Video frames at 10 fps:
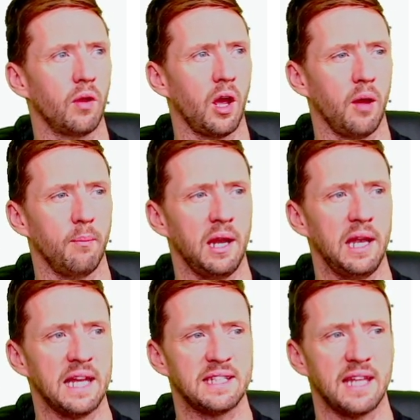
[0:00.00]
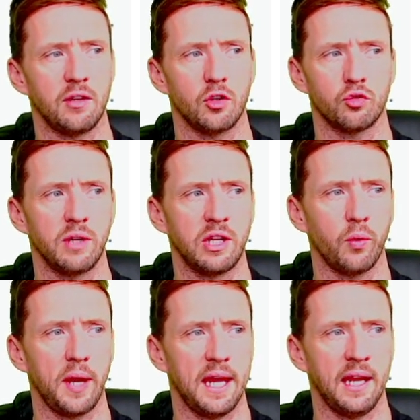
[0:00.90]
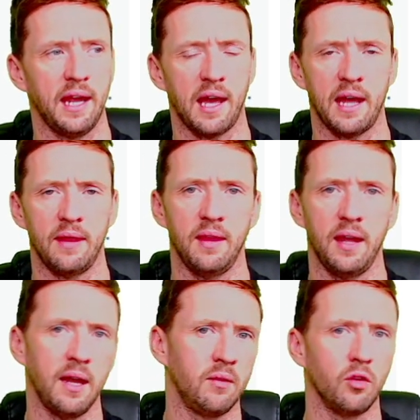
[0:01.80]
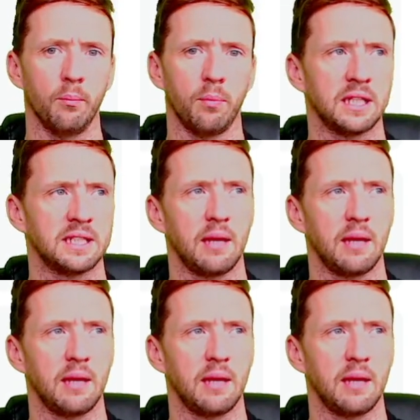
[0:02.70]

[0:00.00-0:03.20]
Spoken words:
unless they're just retweeting it and they're done by the same